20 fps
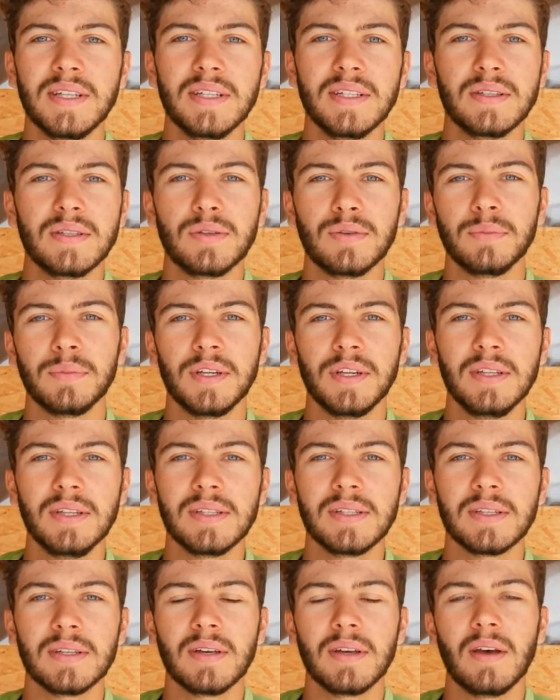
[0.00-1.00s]
these 2
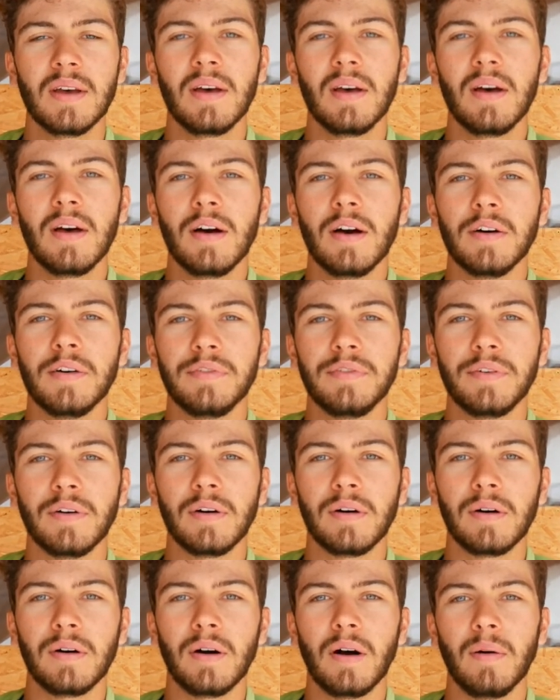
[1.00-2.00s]
minutes
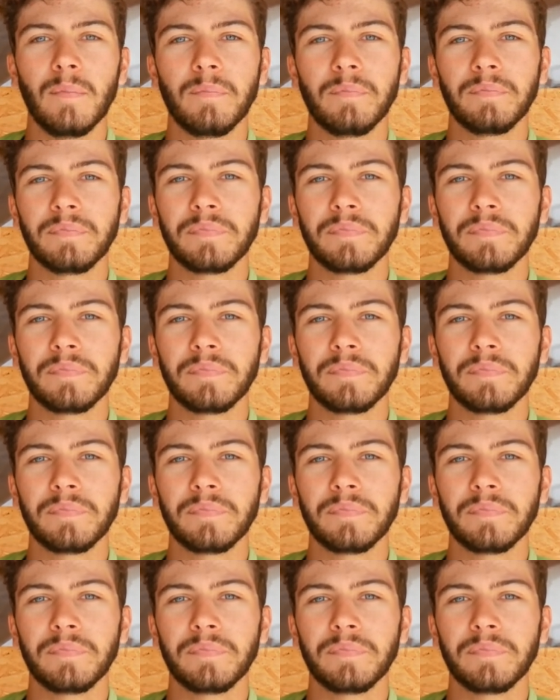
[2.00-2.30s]
for